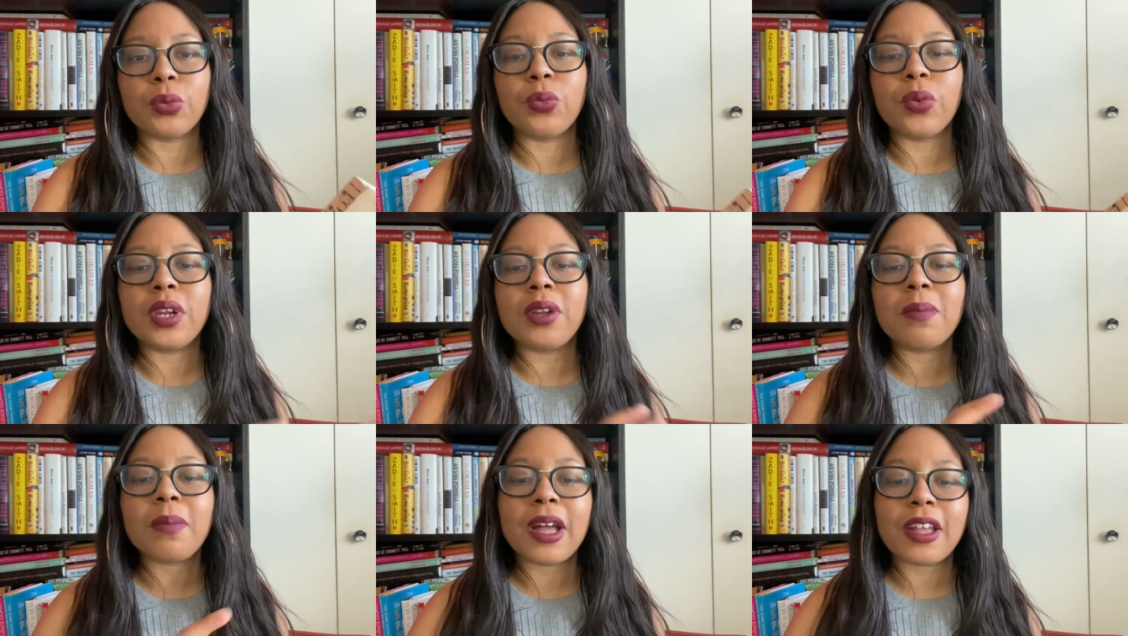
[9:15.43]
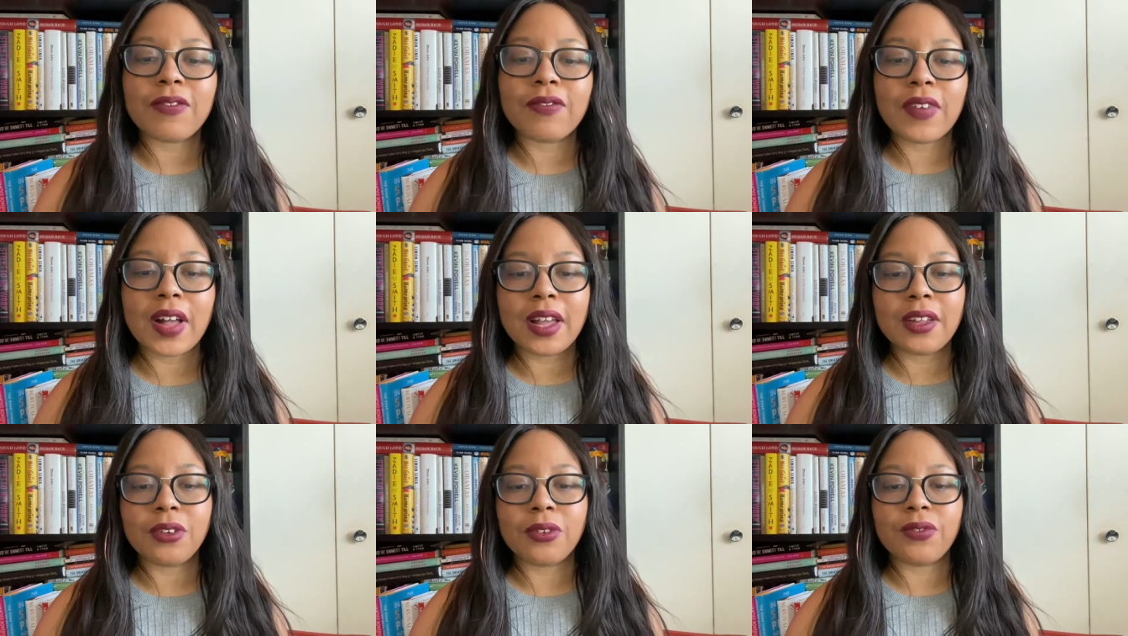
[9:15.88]
One of my
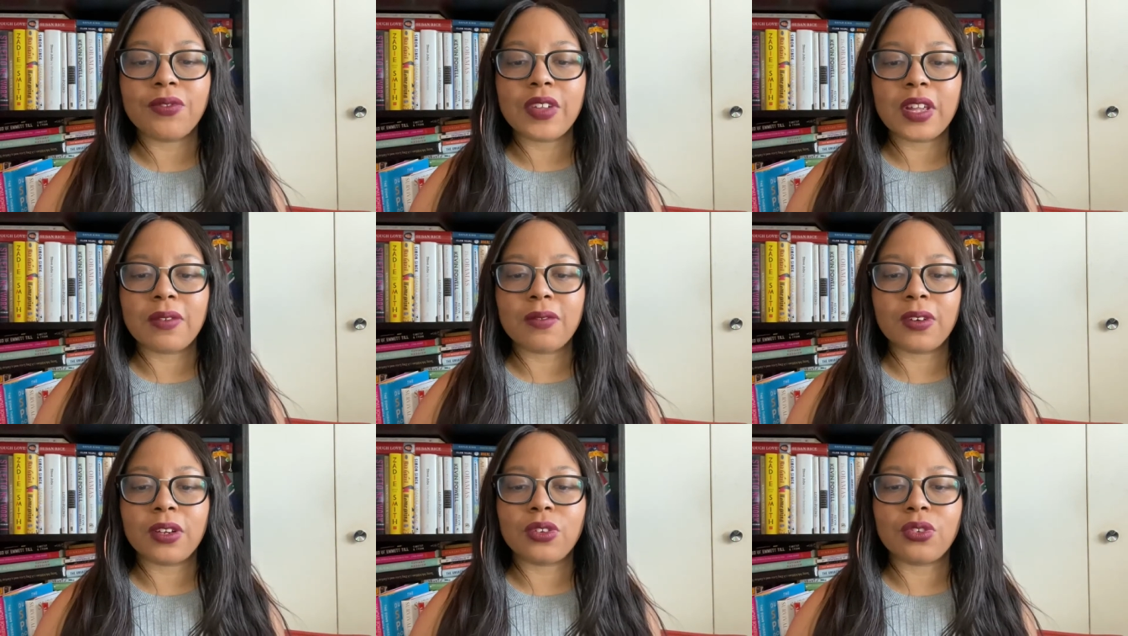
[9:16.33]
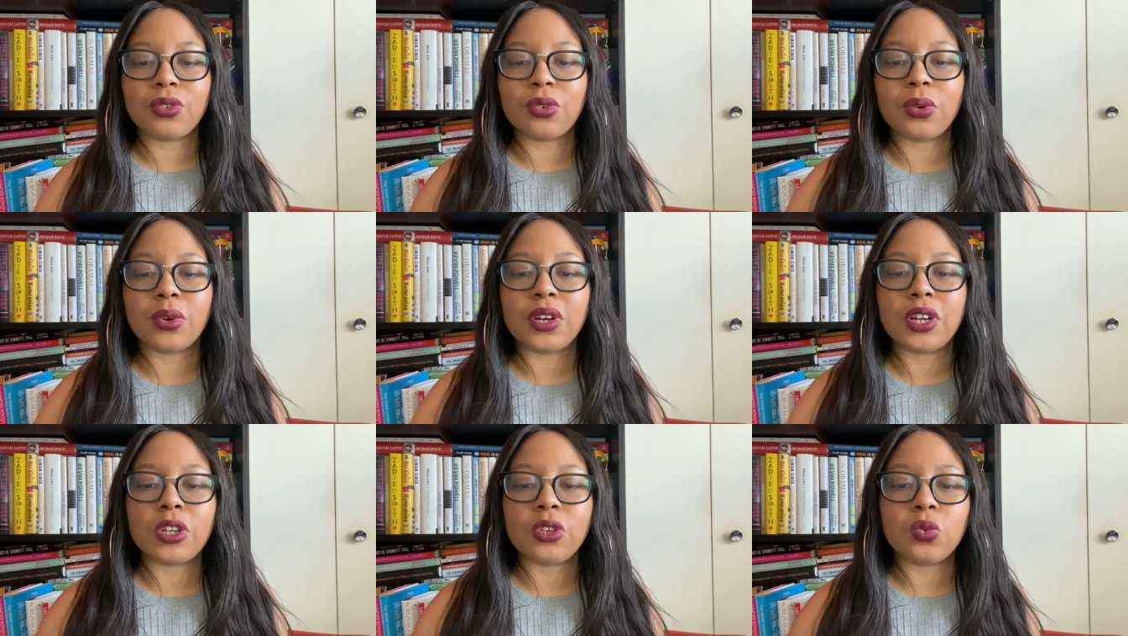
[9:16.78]
final favorite
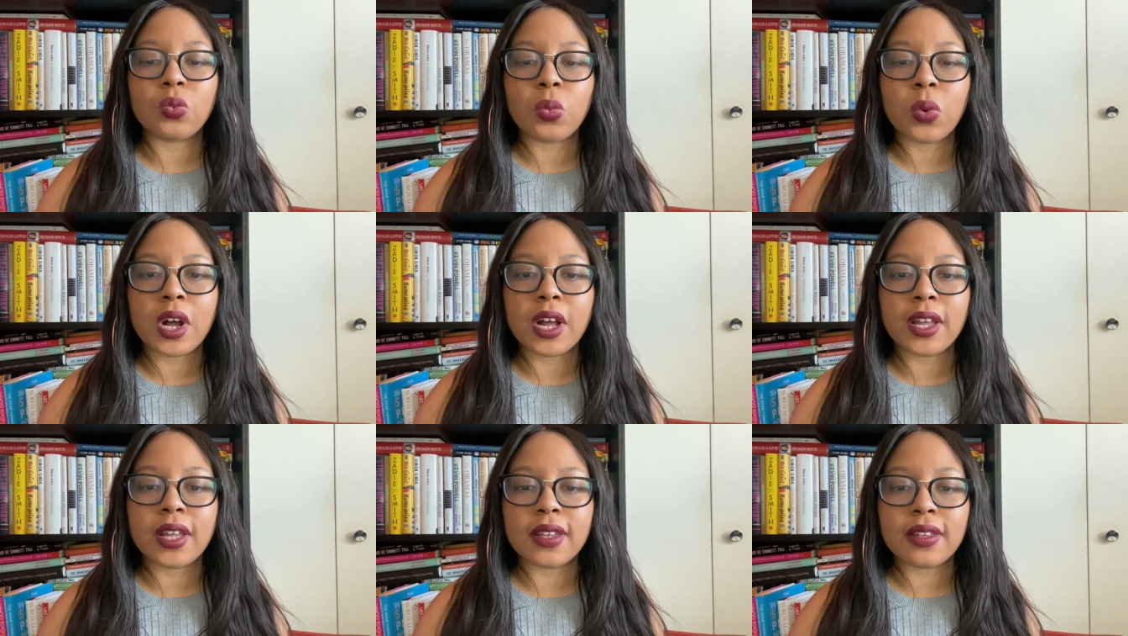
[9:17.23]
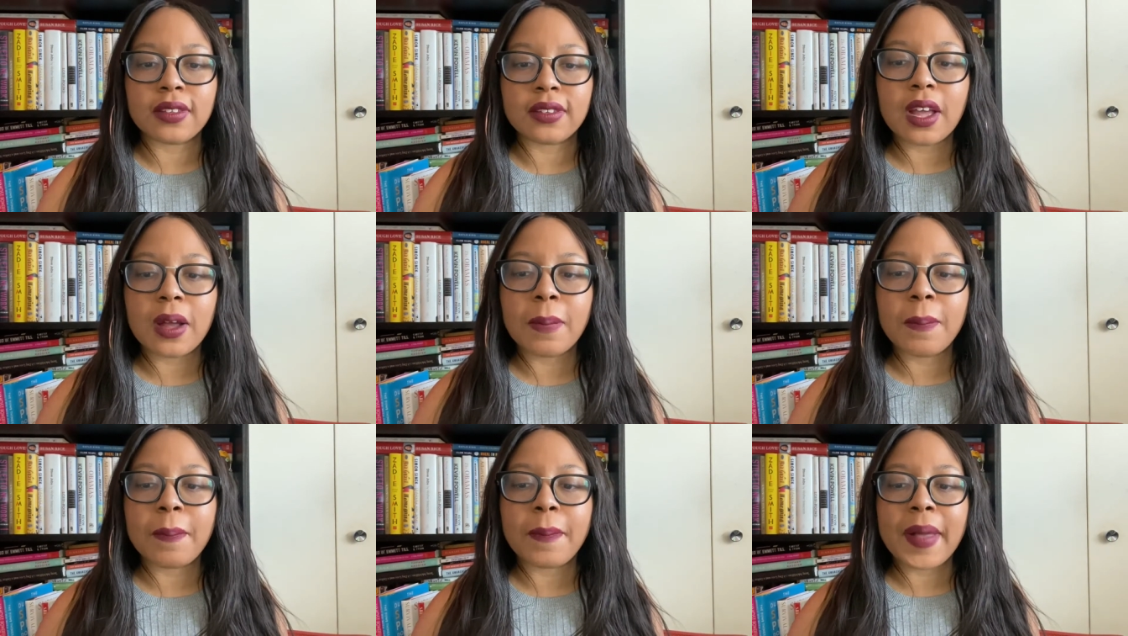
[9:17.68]
stories was
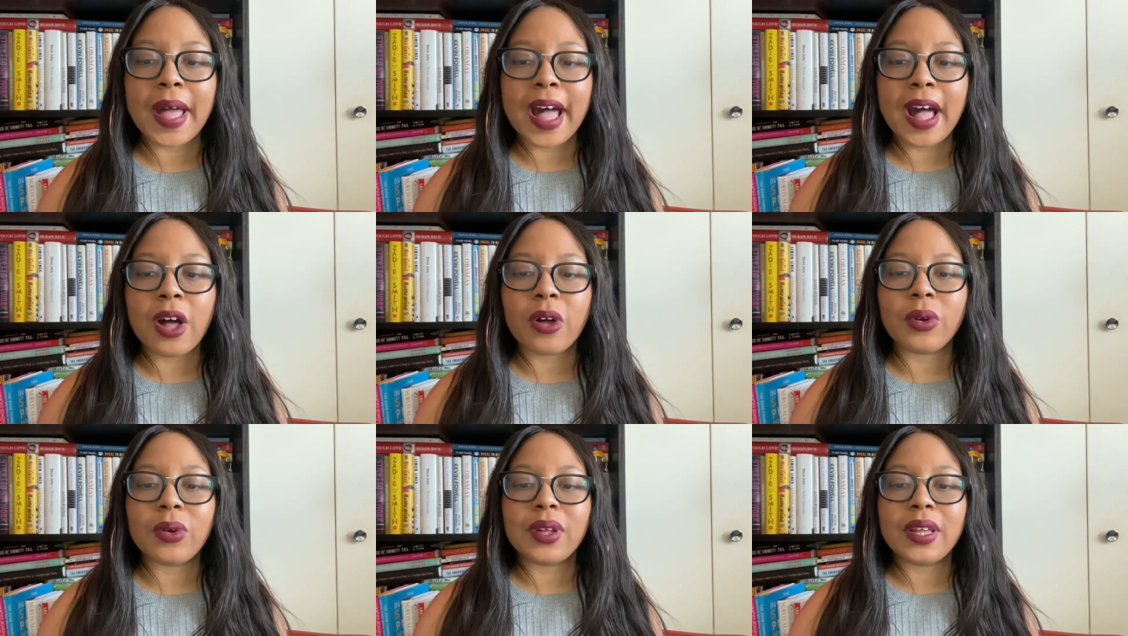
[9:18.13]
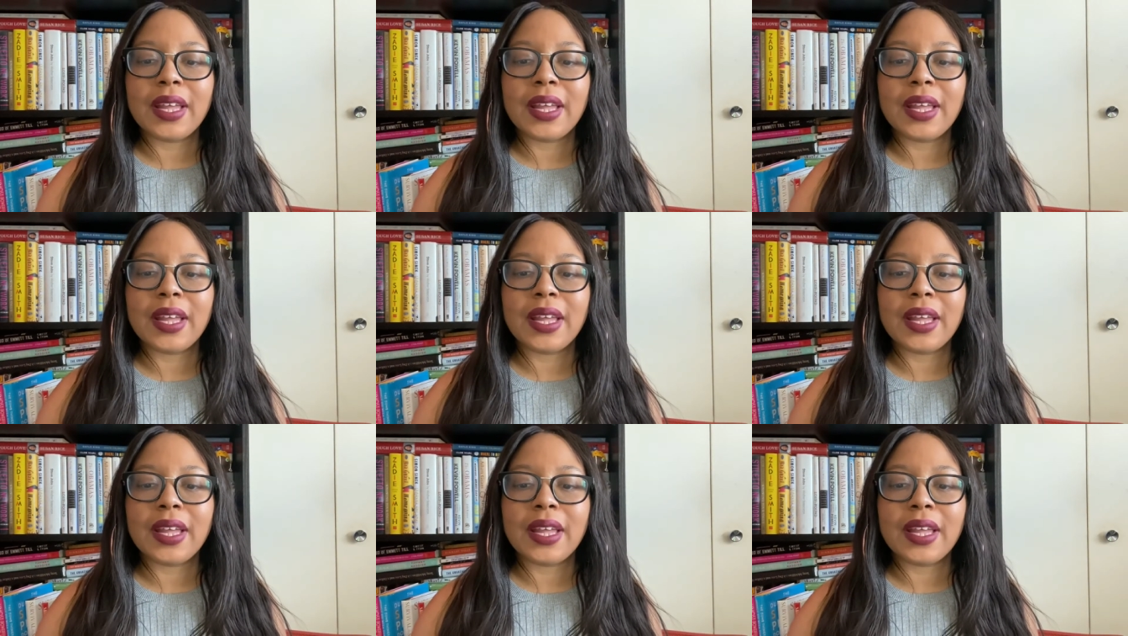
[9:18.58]
about